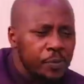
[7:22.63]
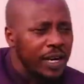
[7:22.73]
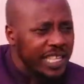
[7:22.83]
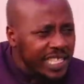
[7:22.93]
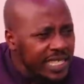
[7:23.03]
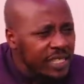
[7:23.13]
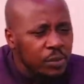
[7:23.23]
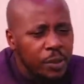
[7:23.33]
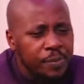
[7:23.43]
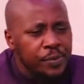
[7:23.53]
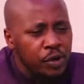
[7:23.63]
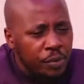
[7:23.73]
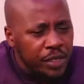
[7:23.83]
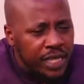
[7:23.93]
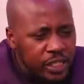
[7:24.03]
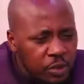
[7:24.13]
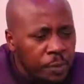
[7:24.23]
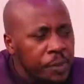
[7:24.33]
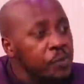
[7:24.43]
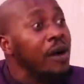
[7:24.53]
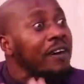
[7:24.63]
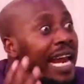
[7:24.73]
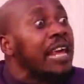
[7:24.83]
people are decent, no more people communicate, no more people have